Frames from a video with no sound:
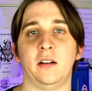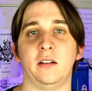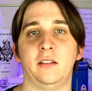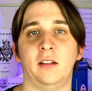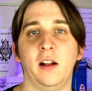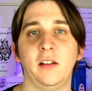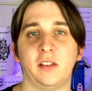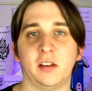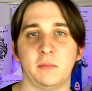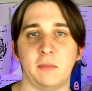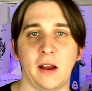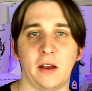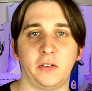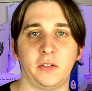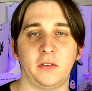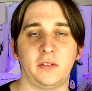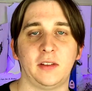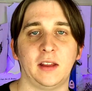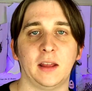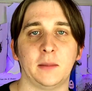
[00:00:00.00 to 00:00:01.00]
Dungeon
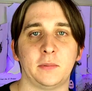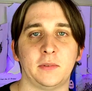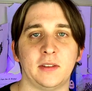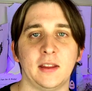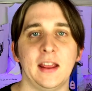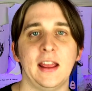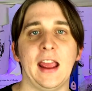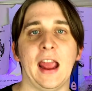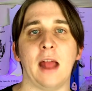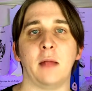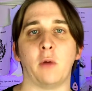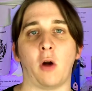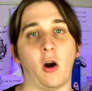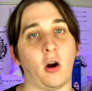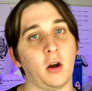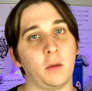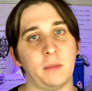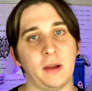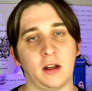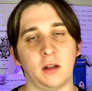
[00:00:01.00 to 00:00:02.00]
Master tips and
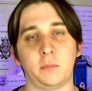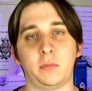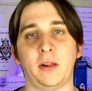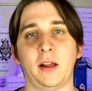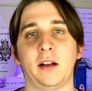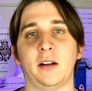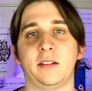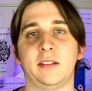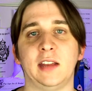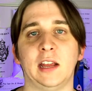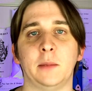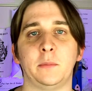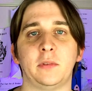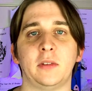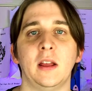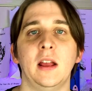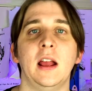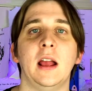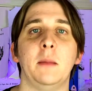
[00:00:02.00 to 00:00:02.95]
our better player tips,